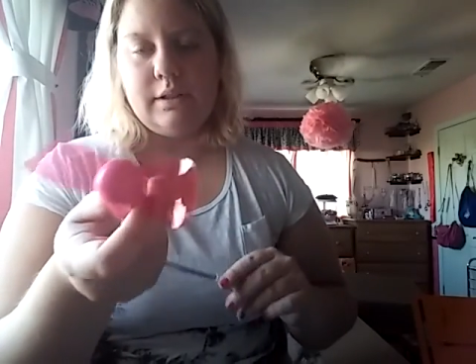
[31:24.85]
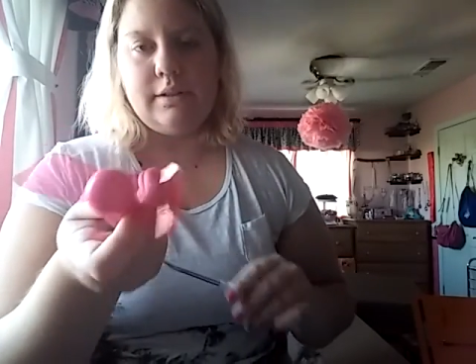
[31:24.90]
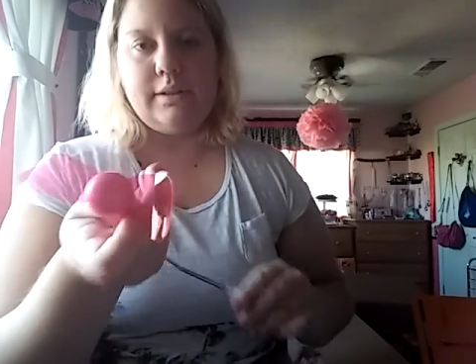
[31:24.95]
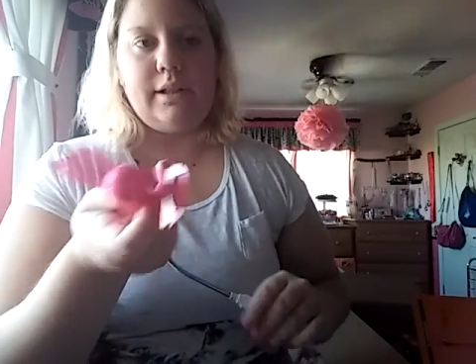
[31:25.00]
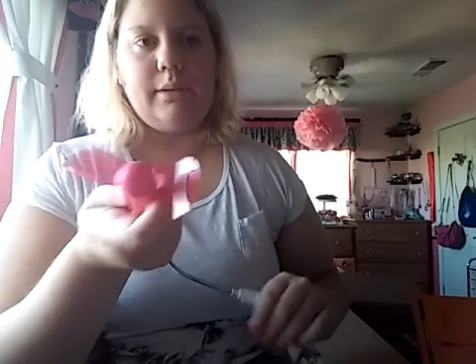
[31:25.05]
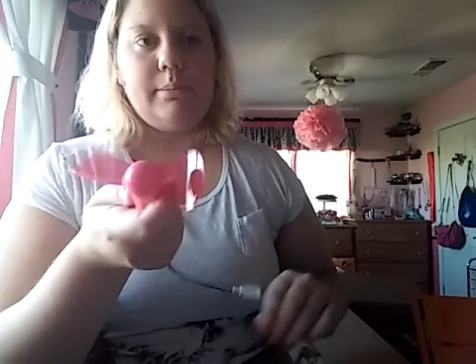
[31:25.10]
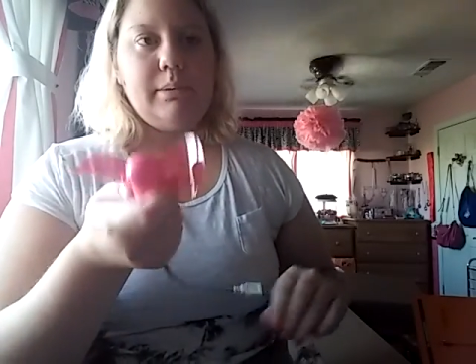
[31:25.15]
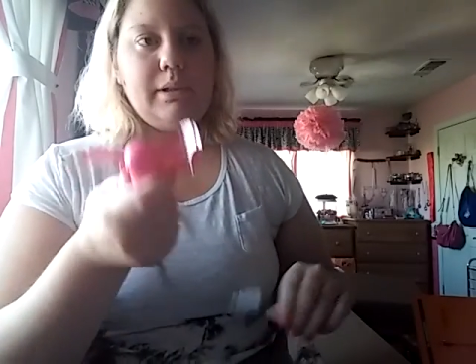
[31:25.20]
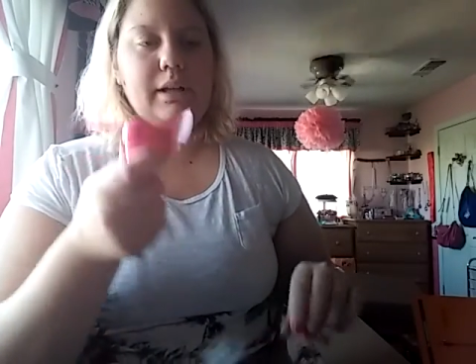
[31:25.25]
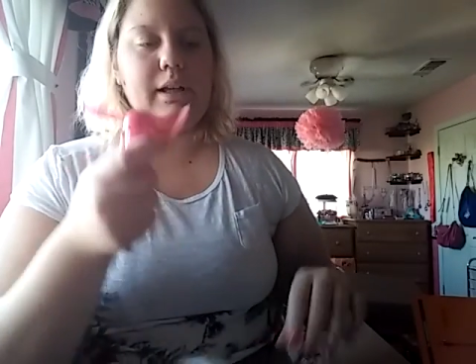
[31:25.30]

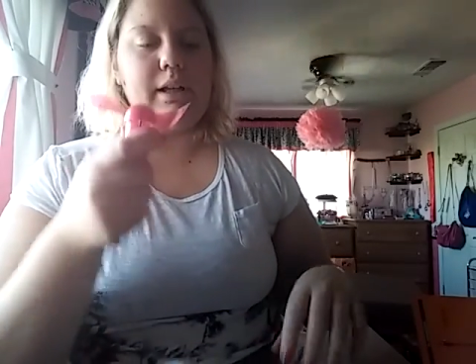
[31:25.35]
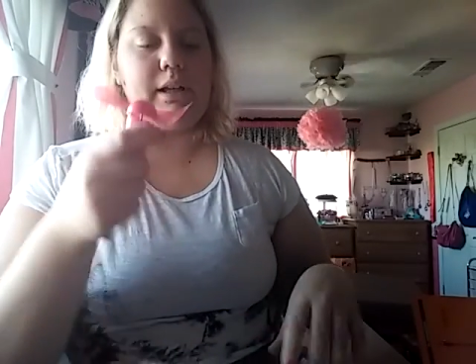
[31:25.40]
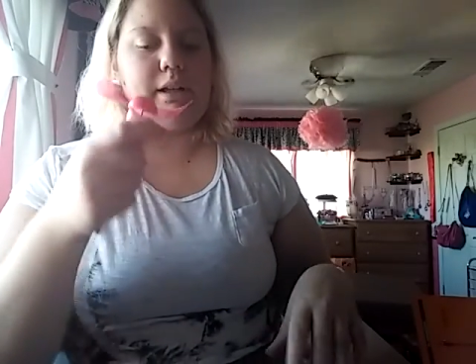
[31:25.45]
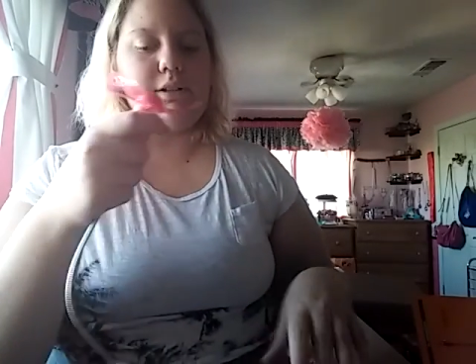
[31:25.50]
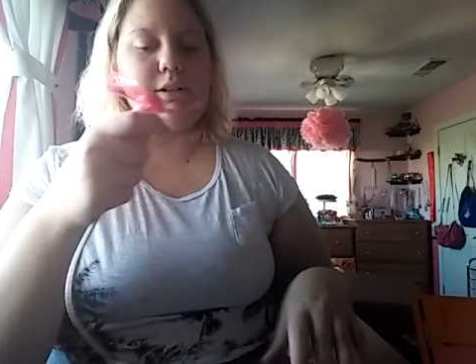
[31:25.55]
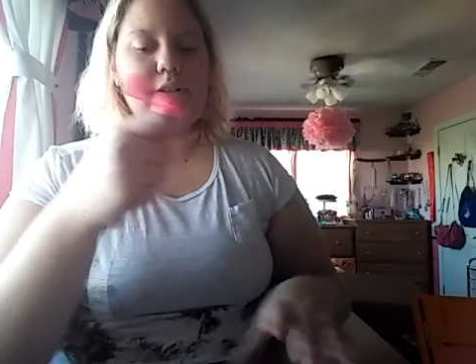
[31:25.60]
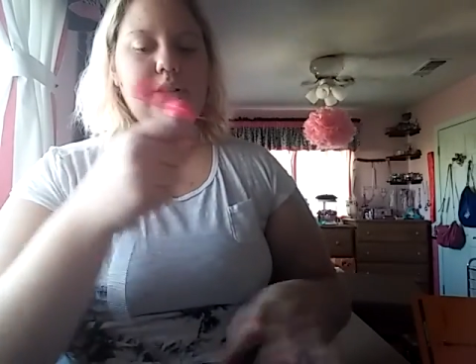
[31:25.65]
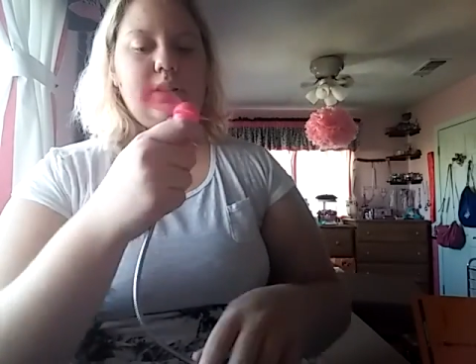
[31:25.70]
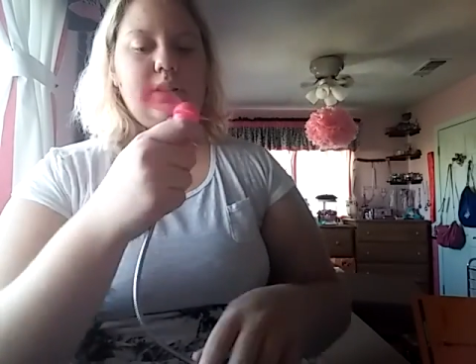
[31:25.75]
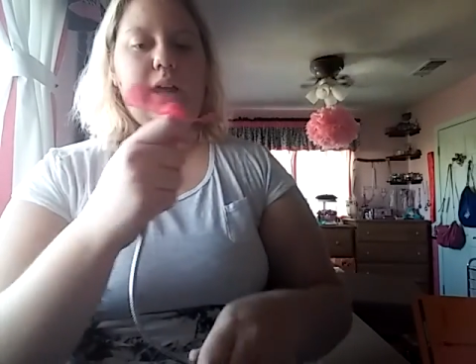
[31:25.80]
So you plug it
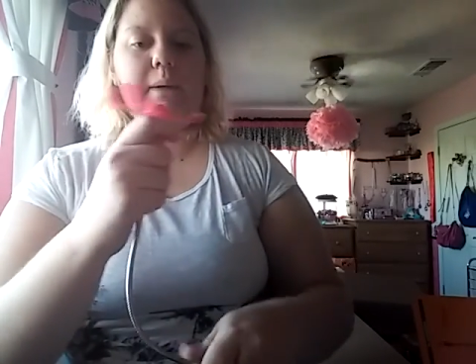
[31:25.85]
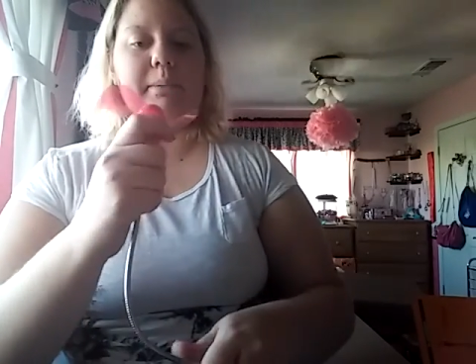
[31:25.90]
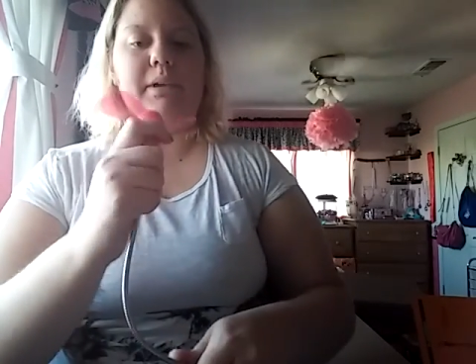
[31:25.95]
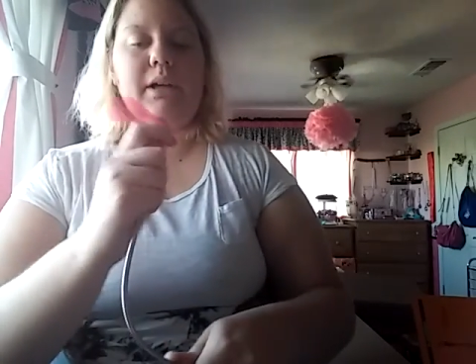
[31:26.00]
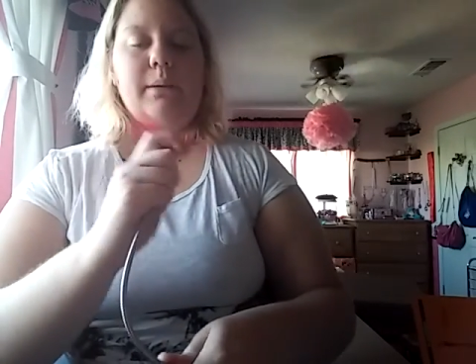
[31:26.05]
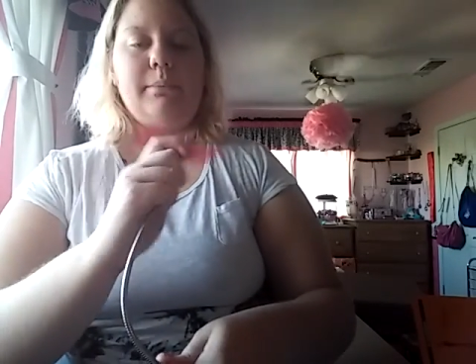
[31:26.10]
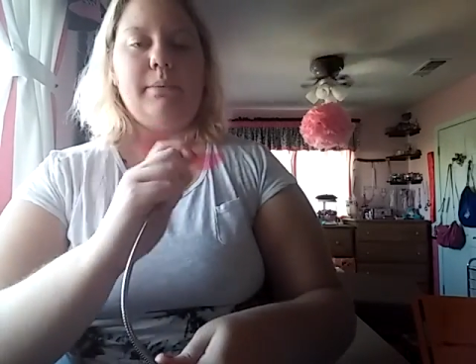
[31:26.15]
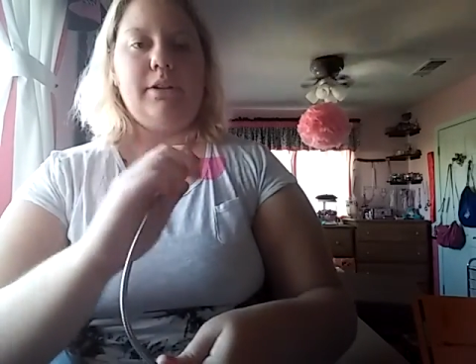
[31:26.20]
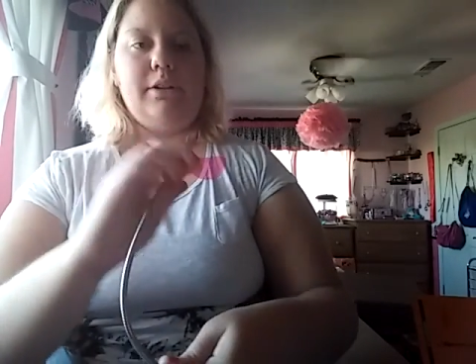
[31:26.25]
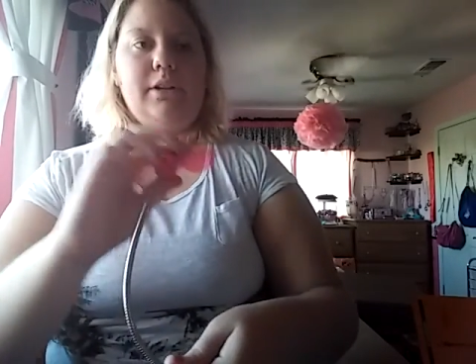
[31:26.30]
into your
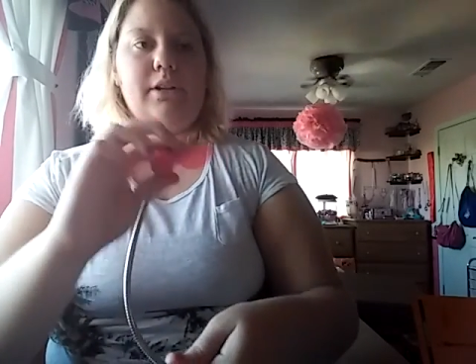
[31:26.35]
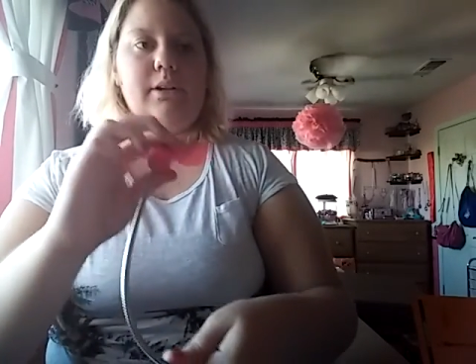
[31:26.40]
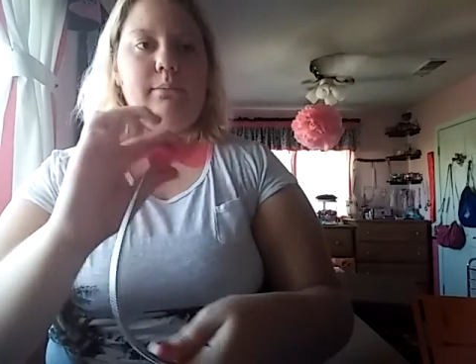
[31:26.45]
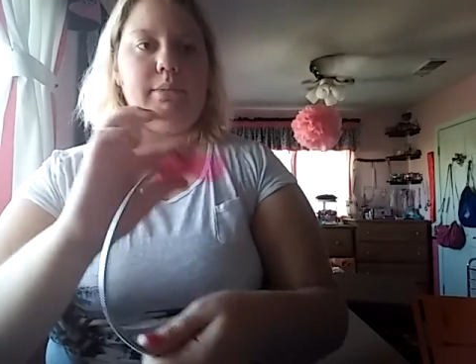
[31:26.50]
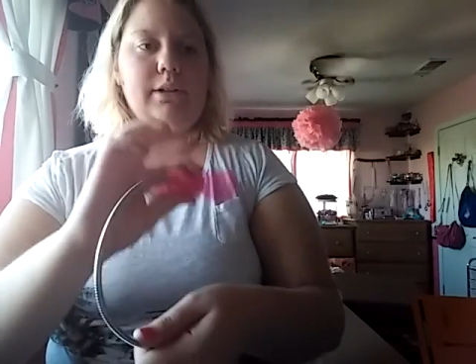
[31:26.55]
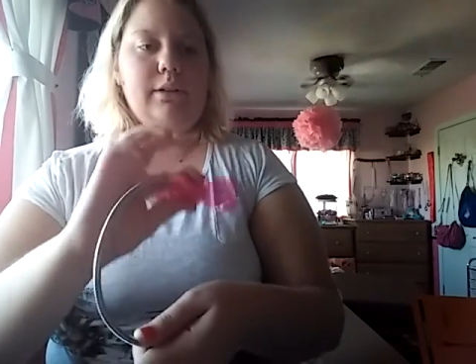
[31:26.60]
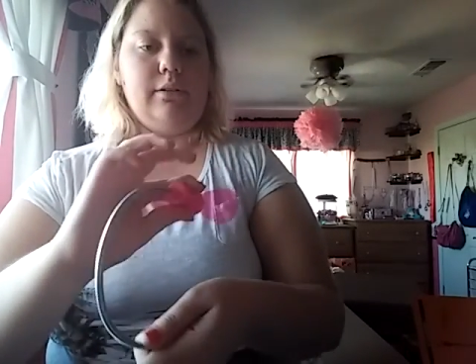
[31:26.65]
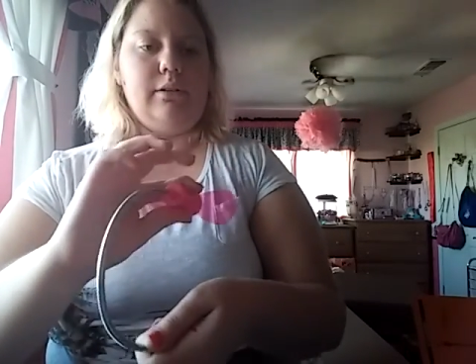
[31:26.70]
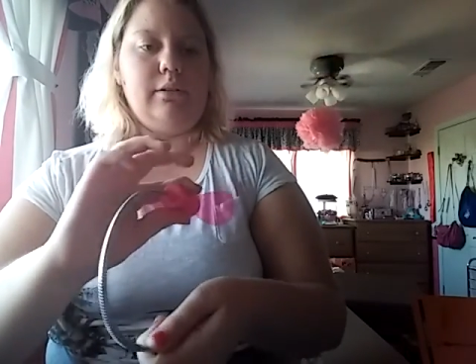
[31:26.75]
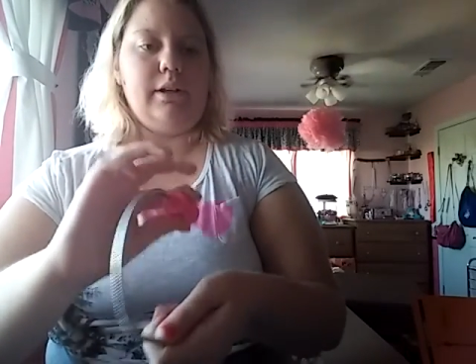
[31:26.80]
laptop and you can
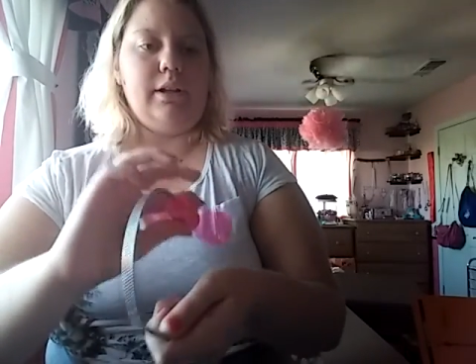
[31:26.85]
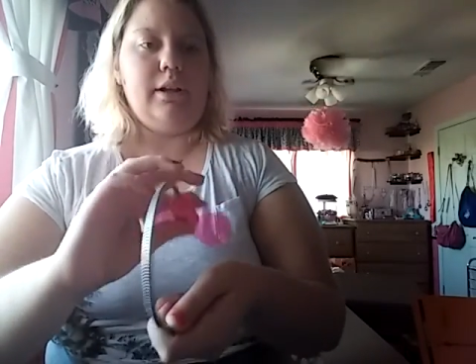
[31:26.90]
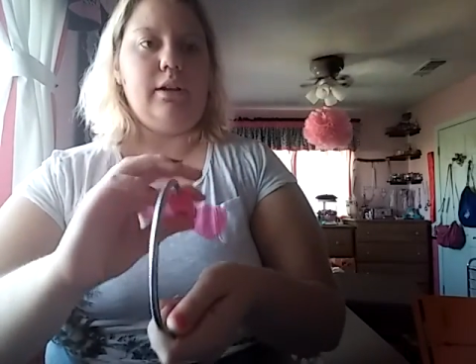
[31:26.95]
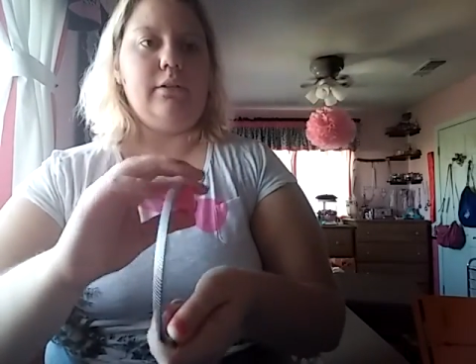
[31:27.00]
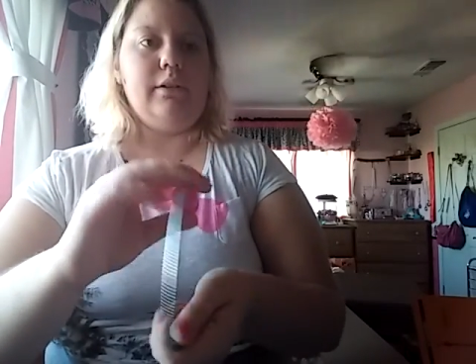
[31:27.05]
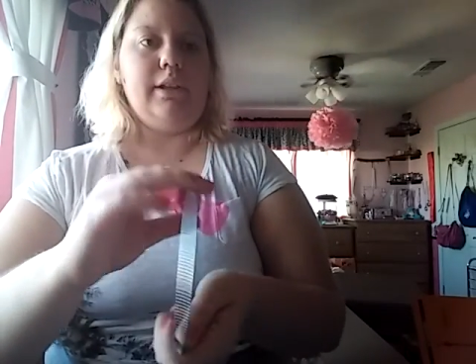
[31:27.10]
blow it